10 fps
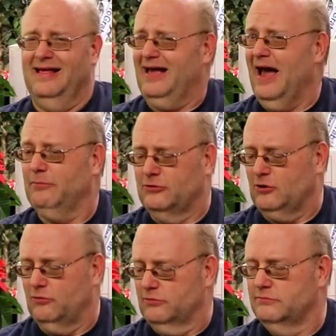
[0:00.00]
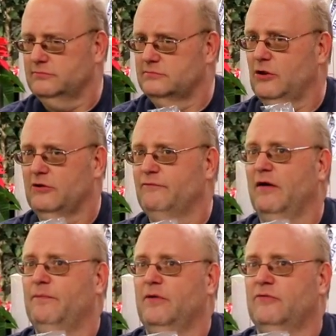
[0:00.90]
hybrids don't don't
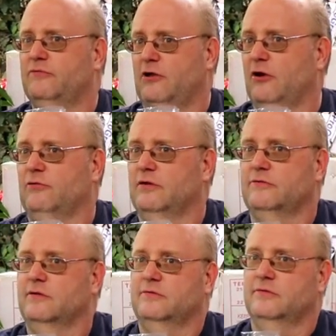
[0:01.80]
develop these characteristics.